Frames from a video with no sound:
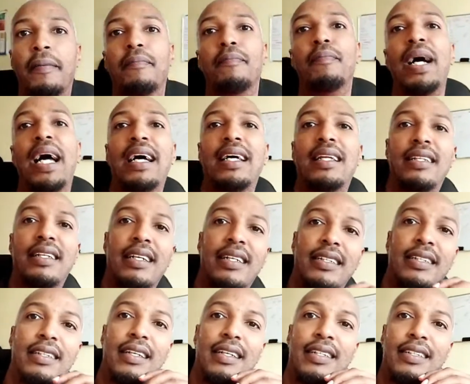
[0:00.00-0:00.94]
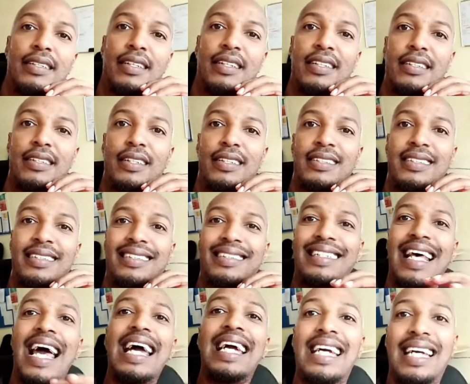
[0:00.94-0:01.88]
Man, the
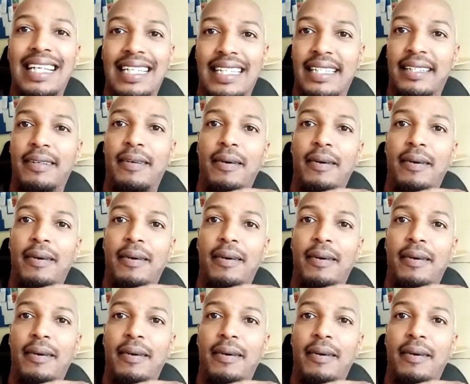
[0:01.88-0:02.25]
second key